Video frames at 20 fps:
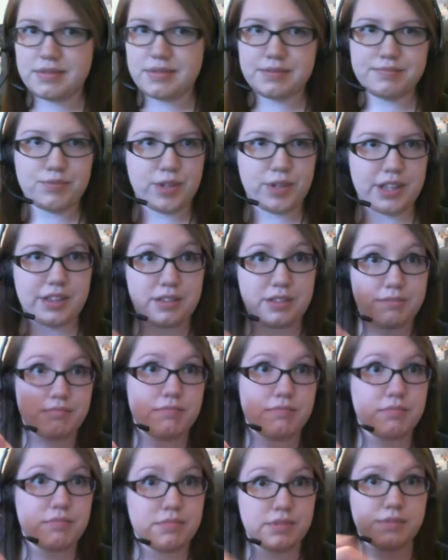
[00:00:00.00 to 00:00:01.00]
with
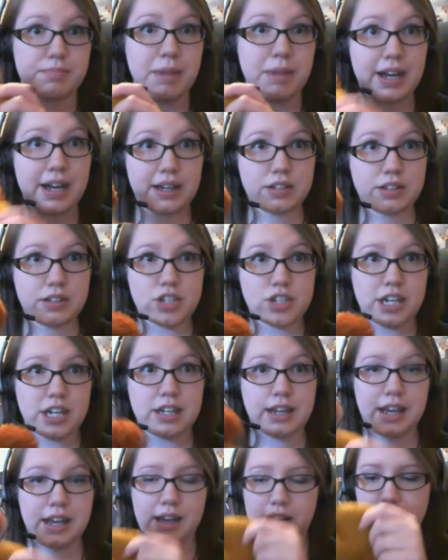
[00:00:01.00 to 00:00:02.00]
my Jane
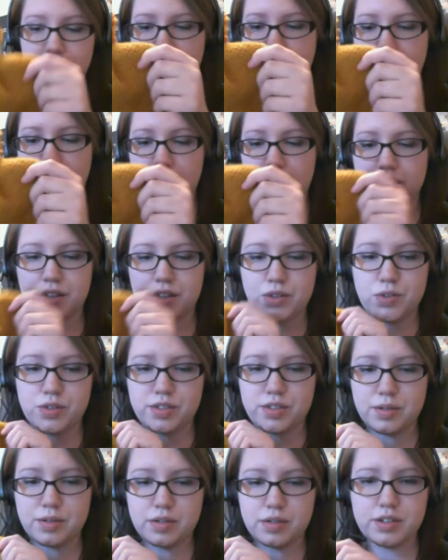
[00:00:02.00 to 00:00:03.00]
hat, I
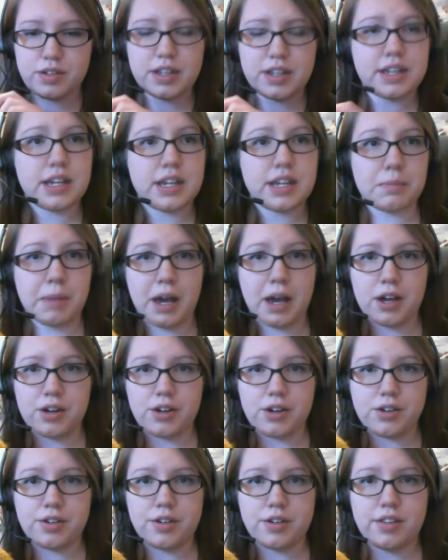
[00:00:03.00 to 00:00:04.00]
used a knitting
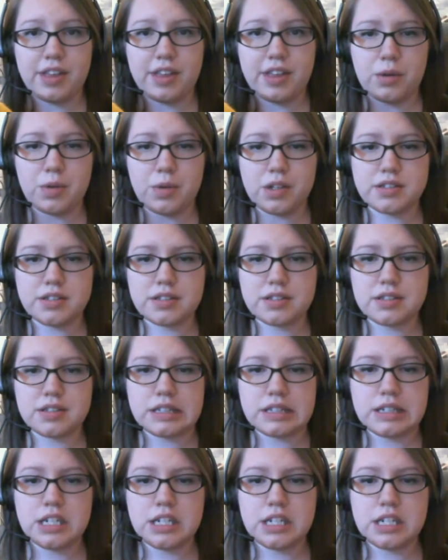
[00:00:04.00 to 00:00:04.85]
pattern that was